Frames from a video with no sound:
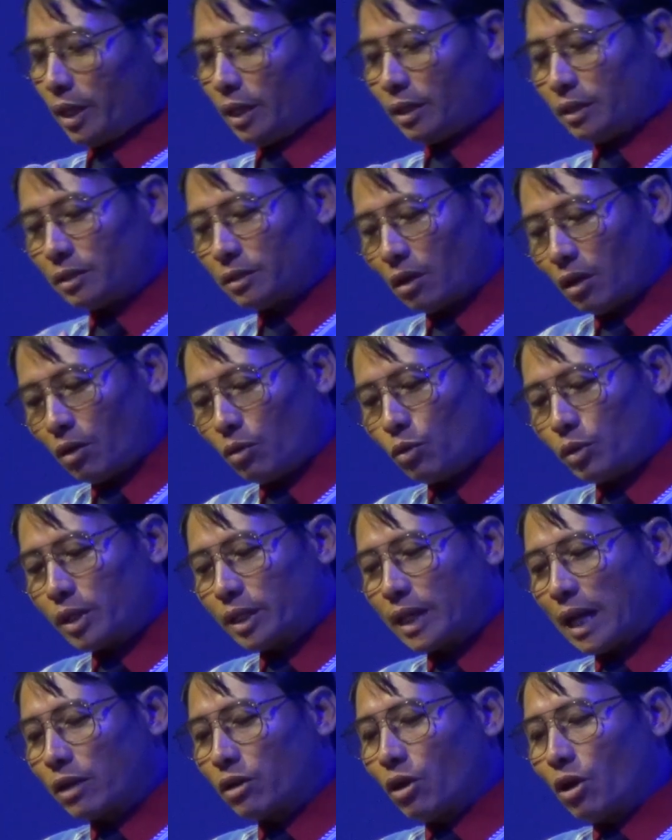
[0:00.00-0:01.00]
di no khu
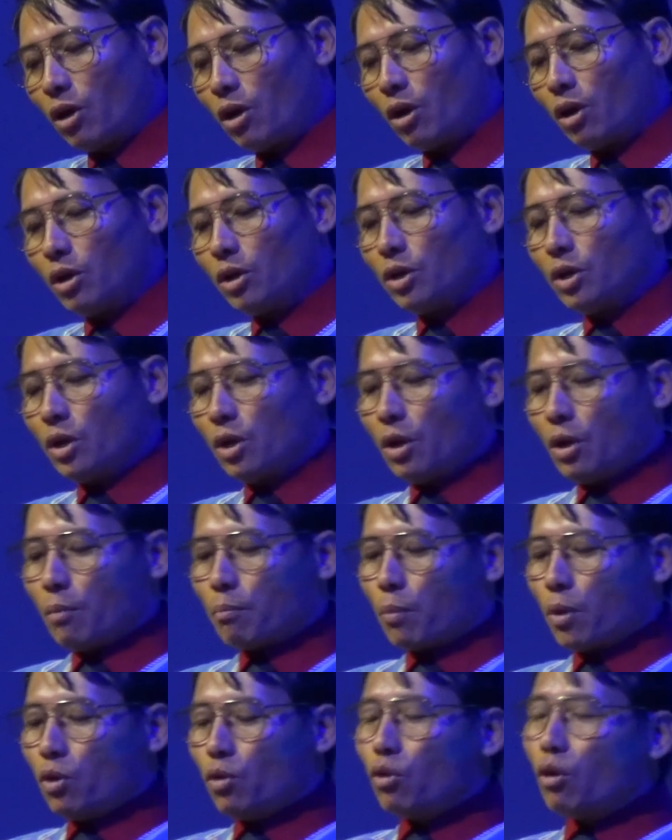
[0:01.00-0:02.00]
da do
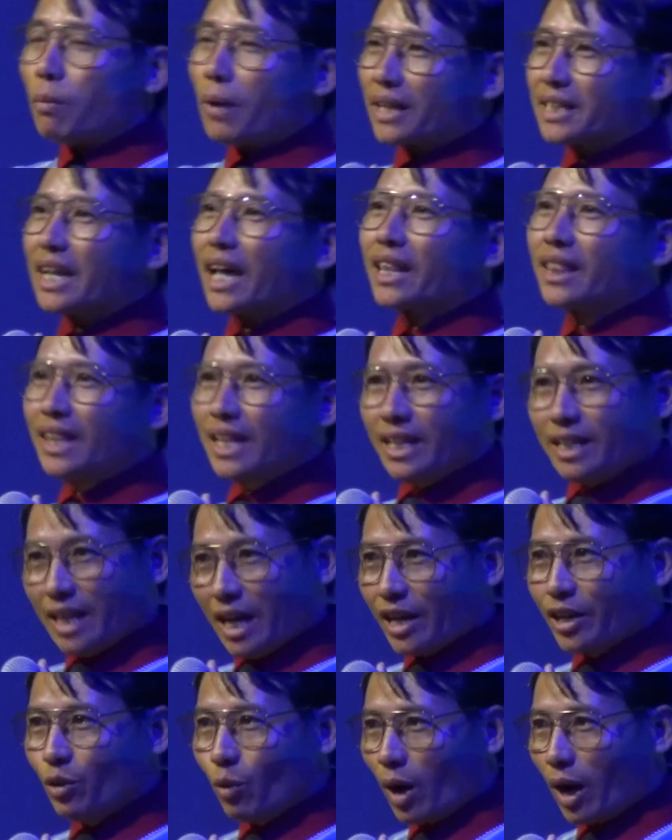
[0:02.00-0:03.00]
ba lu ba ta si
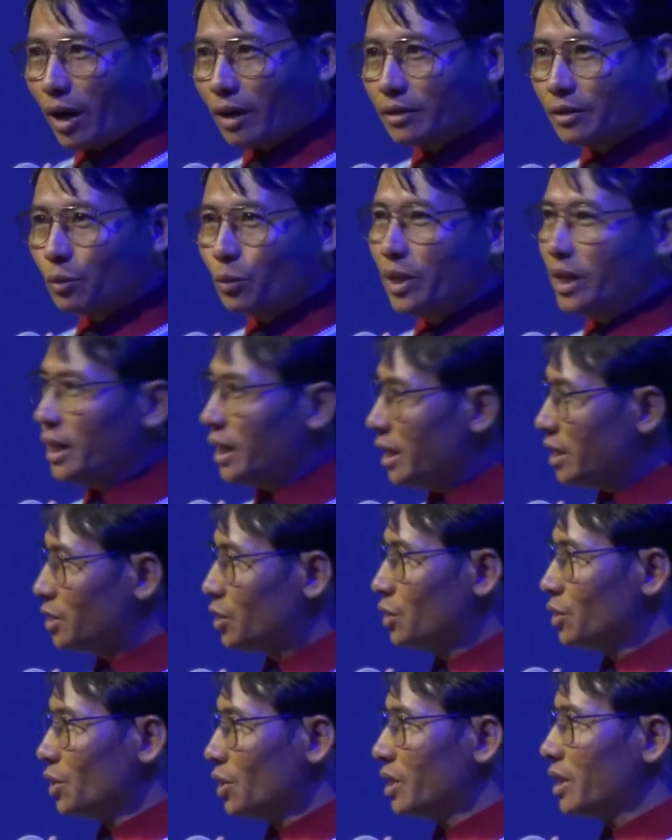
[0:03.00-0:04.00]
nya yo we need
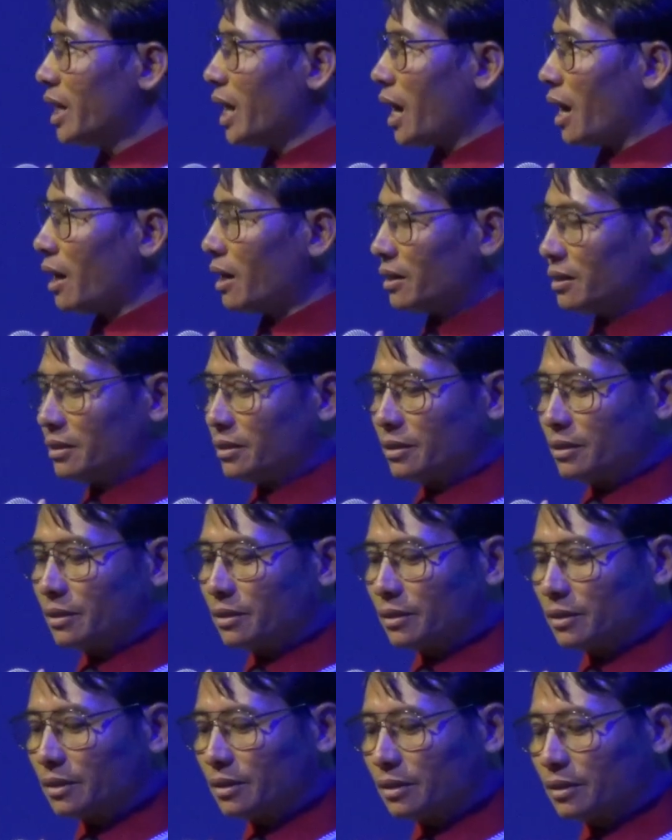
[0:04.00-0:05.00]
to know God.
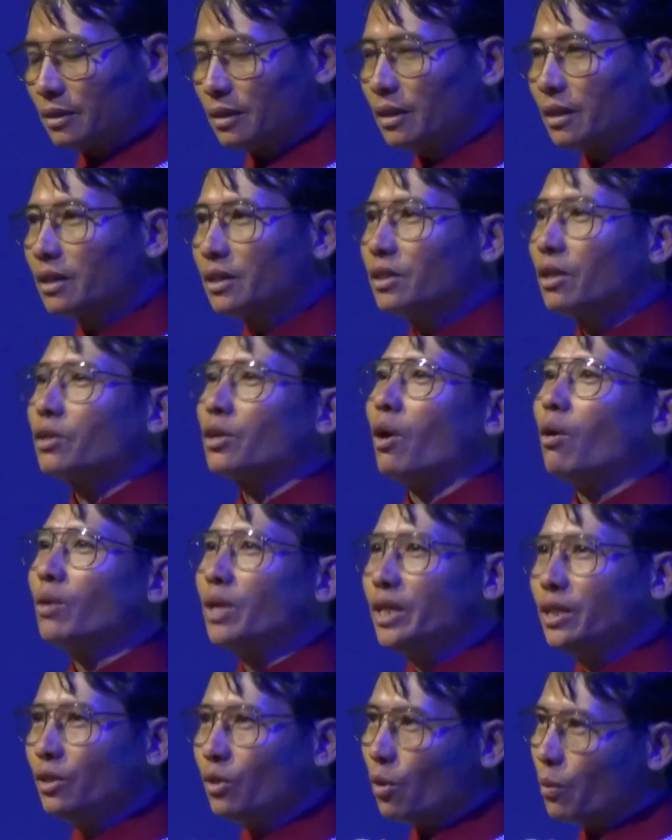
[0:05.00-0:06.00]
Not
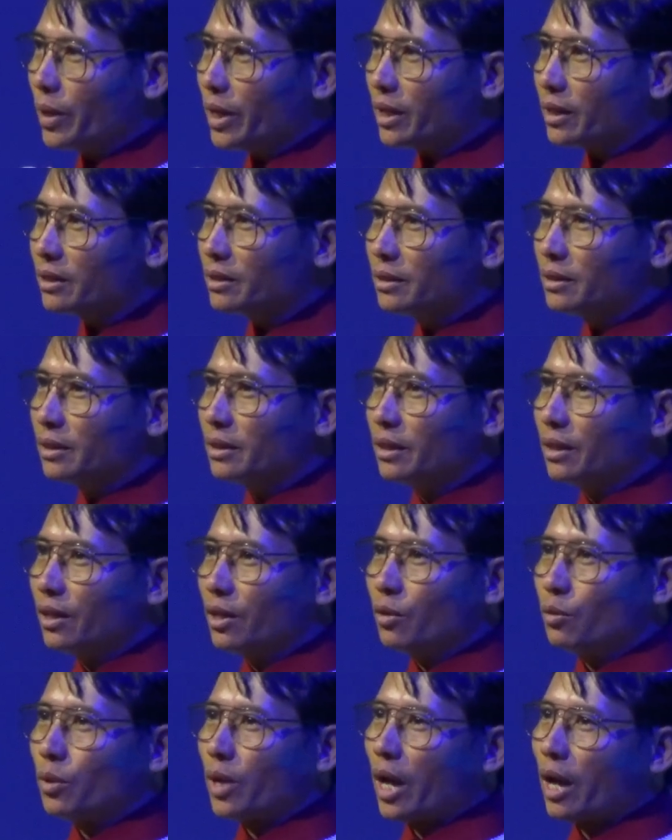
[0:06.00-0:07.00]
only knowing,
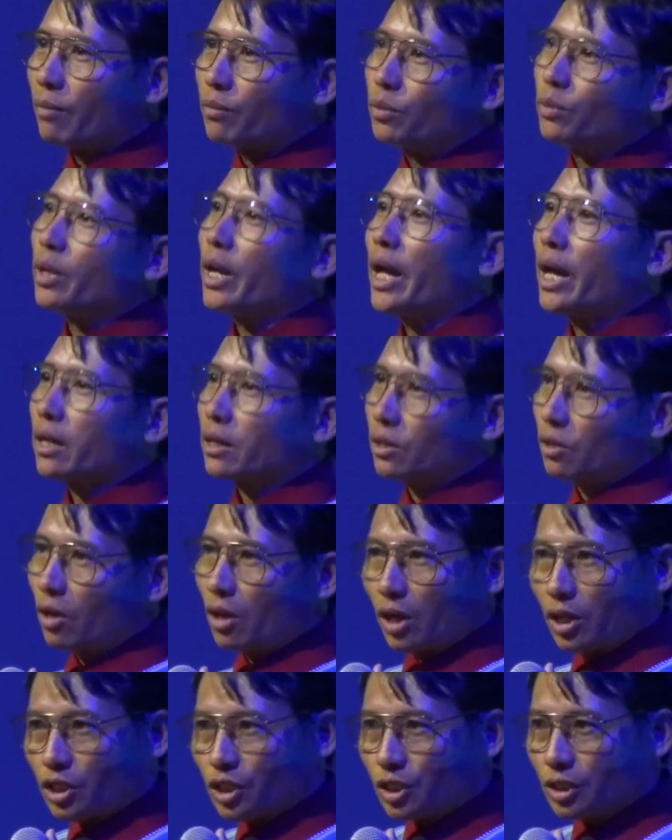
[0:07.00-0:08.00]
we have to
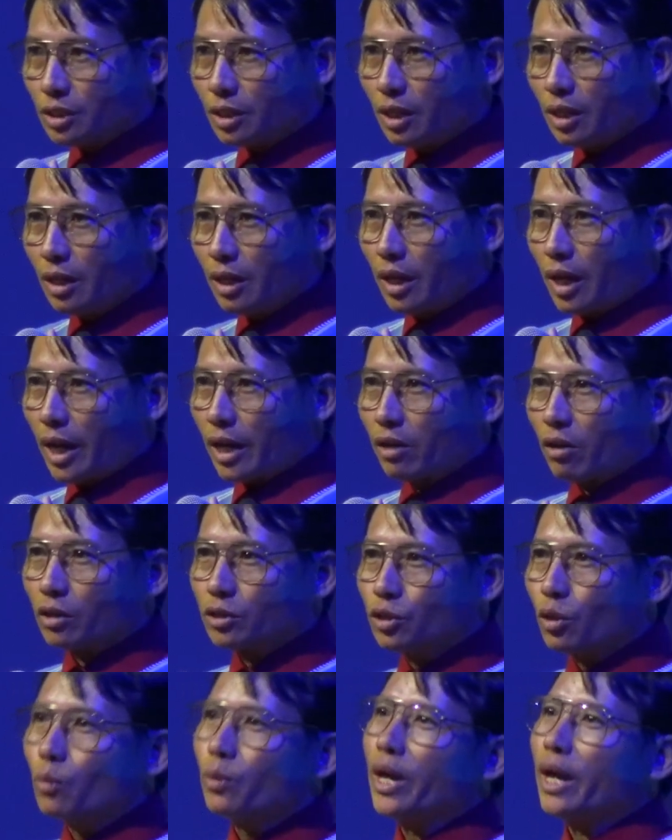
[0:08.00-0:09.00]
acknowledge and
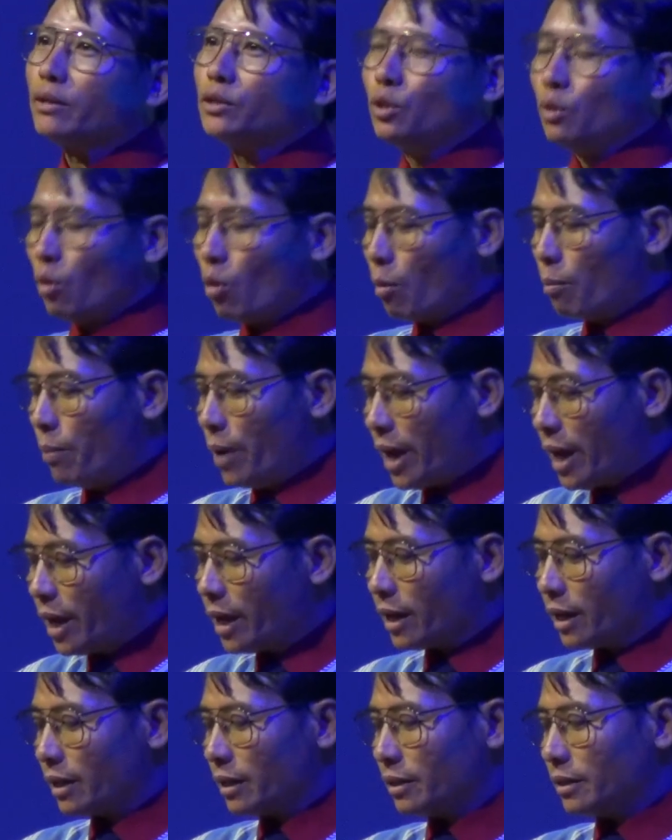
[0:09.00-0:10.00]
also we have to
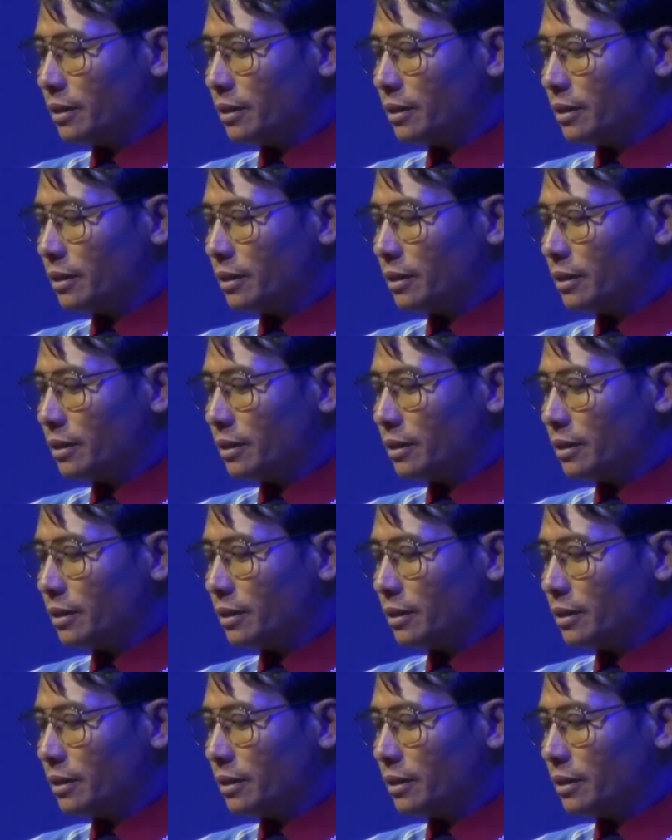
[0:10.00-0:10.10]
obey